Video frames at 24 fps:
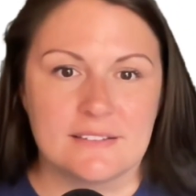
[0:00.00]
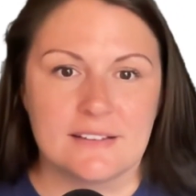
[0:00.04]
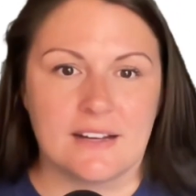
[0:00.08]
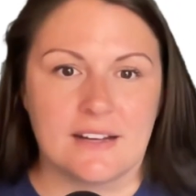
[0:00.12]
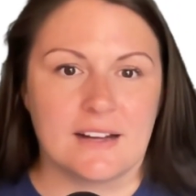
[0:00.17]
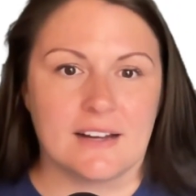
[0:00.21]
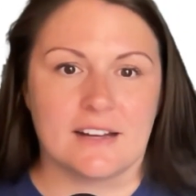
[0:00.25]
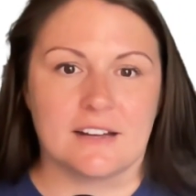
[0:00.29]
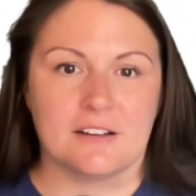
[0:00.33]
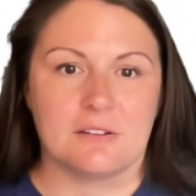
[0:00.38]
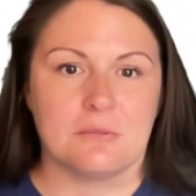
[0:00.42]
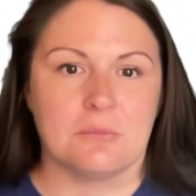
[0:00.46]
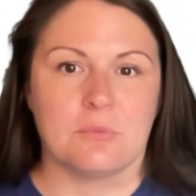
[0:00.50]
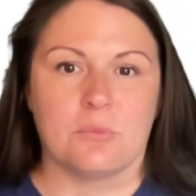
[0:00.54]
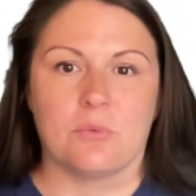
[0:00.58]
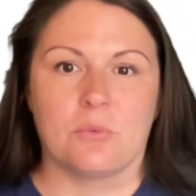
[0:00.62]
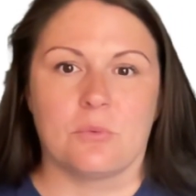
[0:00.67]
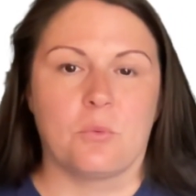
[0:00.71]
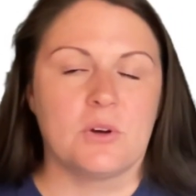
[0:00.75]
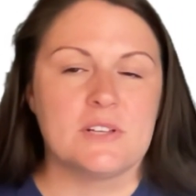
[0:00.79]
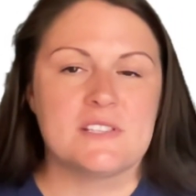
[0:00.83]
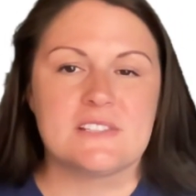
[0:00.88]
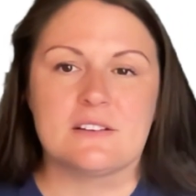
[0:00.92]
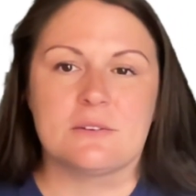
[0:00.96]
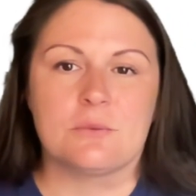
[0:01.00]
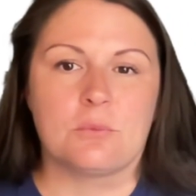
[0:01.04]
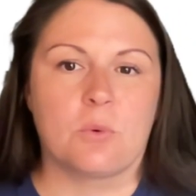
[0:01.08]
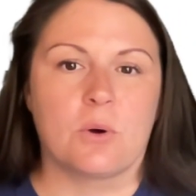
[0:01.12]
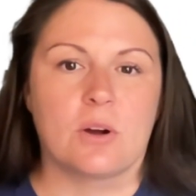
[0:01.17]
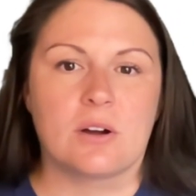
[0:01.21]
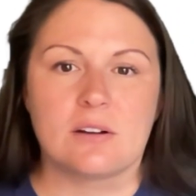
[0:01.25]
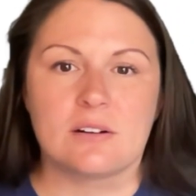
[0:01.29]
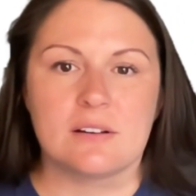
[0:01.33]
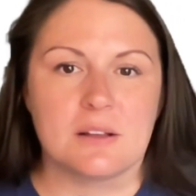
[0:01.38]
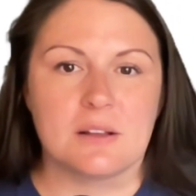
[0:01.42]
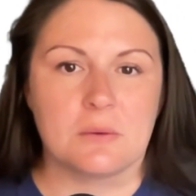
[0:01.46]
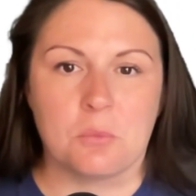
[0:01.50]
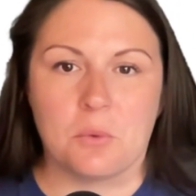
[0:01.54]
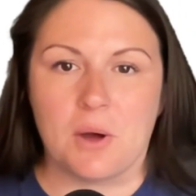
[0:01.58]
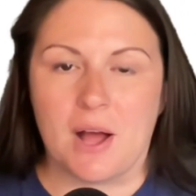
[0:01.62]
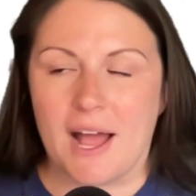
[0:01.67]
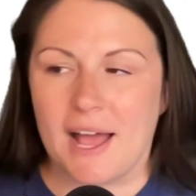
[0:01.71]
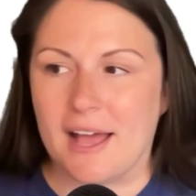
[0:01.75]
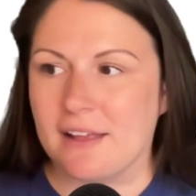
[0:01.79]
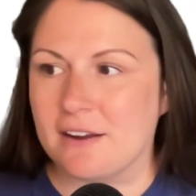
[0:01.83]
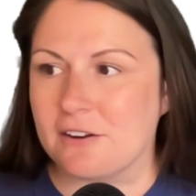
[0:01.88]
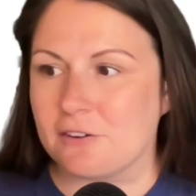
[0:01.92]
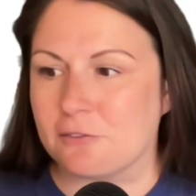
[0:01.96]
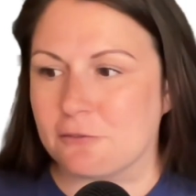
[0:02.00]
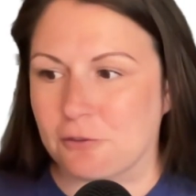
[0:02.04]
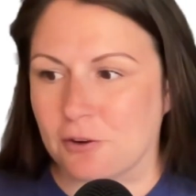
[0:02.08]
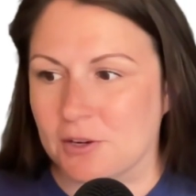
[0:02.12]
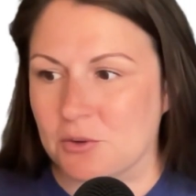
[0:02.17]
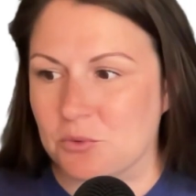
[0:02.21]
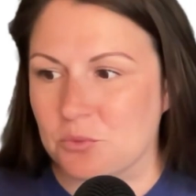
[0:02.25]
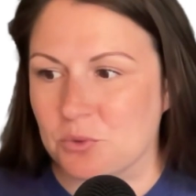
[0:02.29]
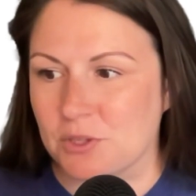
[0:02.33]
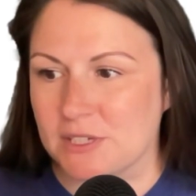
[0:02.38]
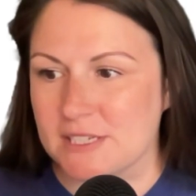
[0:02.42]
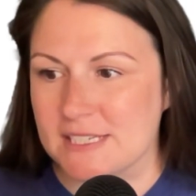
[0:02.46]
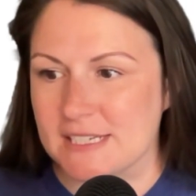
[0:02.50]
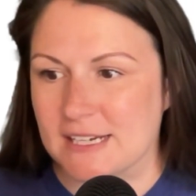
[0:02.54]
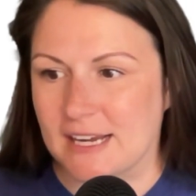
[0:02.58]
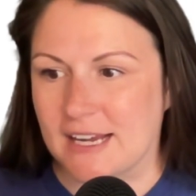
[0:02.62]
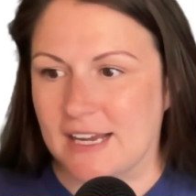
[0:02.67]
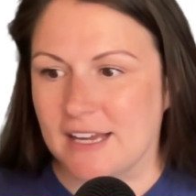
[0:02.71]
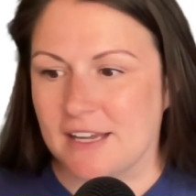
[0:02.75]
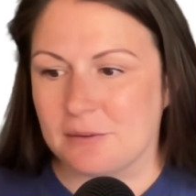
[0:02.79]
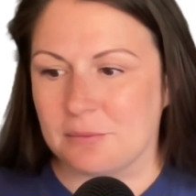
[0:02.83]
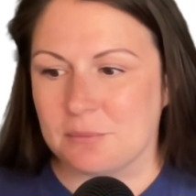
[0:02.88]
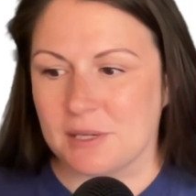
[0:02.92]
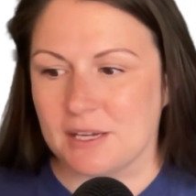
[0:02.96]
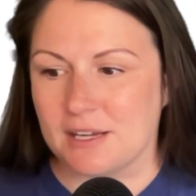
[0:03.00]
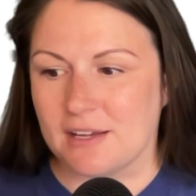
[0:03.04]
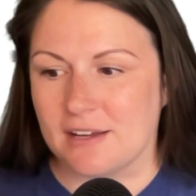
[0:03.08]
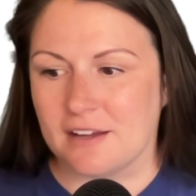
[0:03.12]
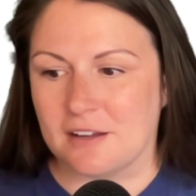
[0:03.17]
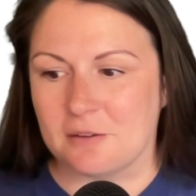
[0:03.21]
What's a word? I had a friend one time